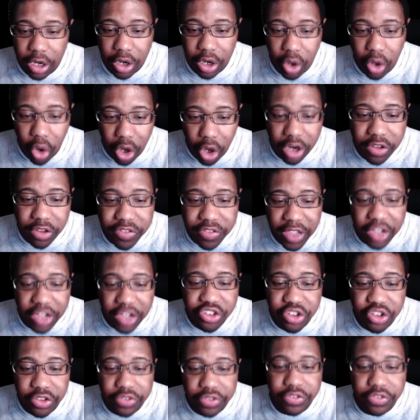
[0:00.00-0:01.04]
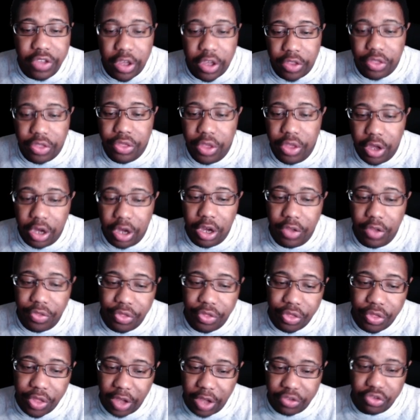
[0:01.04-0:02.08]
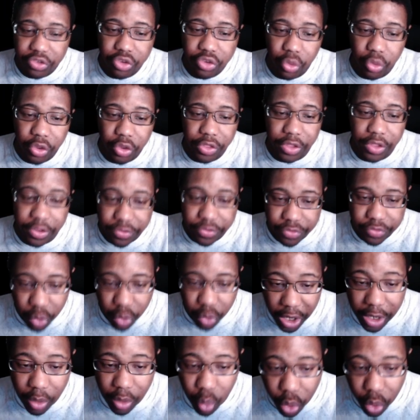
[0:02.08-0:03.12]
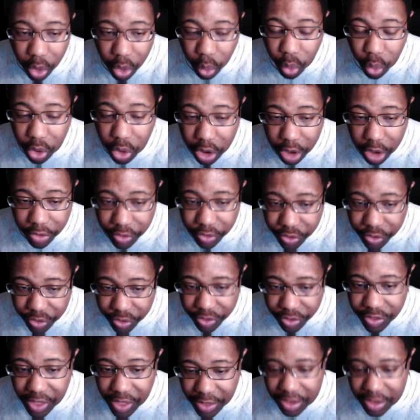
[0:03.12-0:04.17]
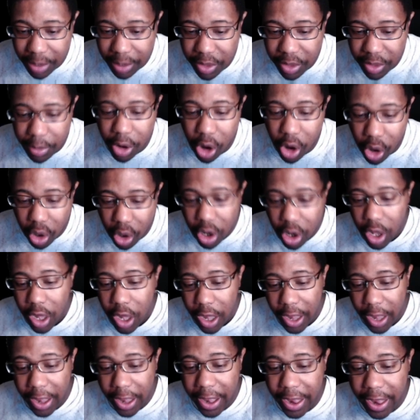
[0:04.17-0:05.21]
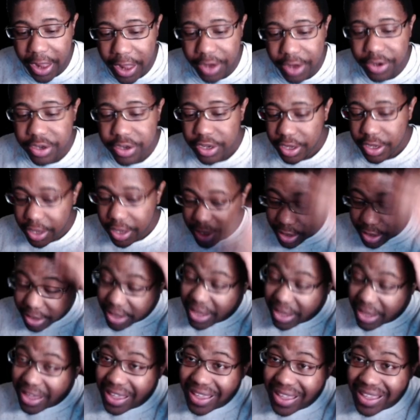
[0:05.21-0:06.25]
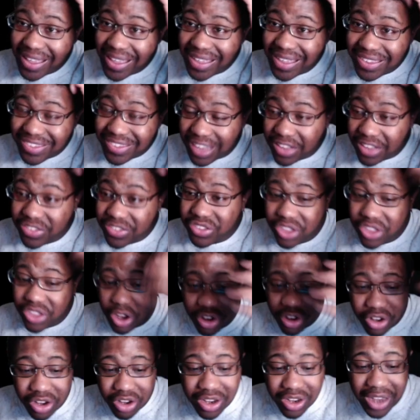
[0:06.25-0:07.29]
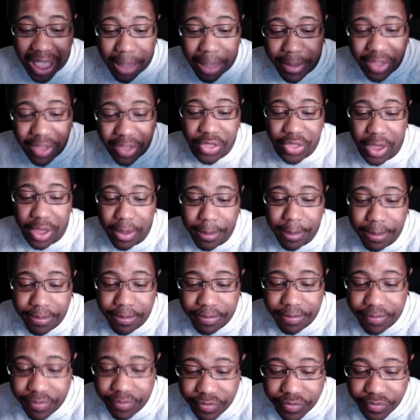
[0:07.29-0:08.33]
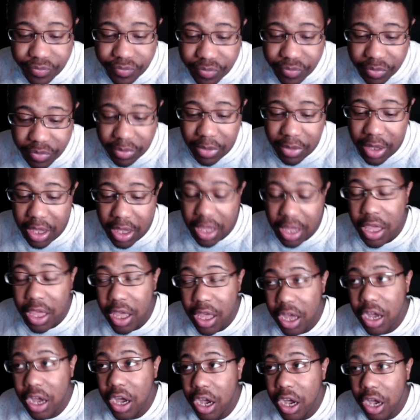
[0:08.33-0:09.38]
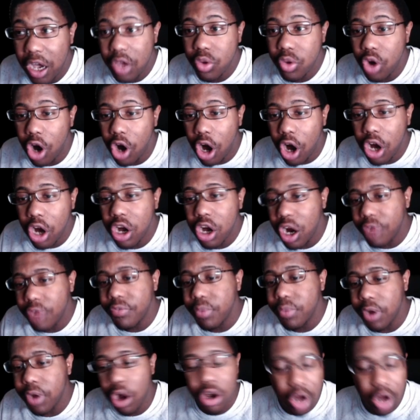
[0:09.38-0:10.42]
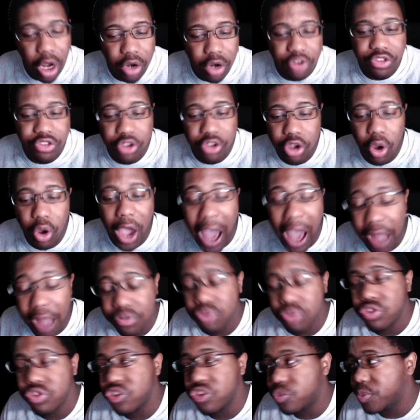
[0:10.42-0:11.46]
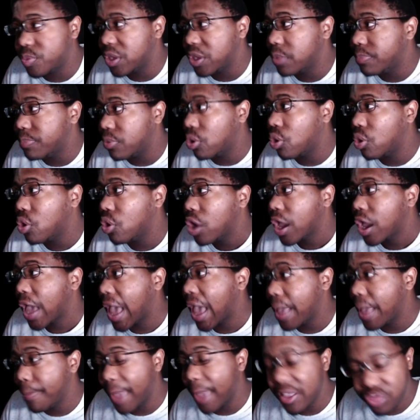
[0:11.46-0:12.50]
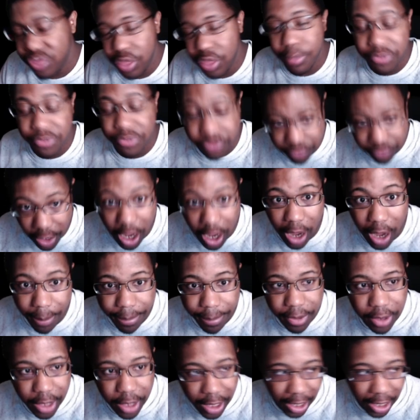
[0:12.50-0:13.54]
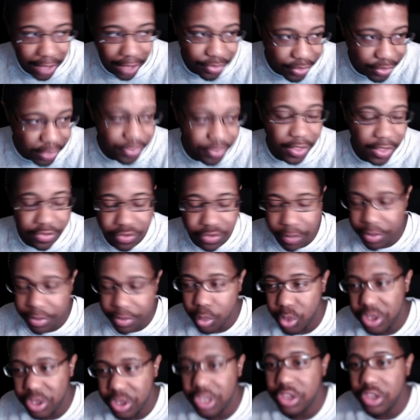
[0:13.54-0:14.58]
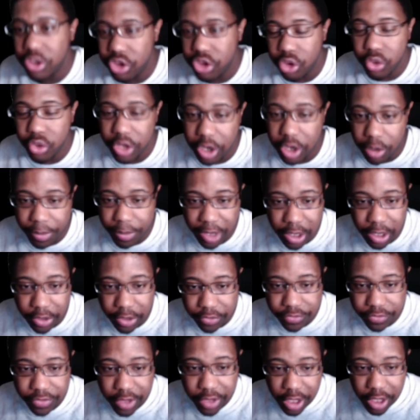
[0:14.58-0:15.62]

organizations that's doing this, right? We're naming them all. And since they're naming them, our government, our Congress can go after these people and make them stop. And I think that's something we need to do here because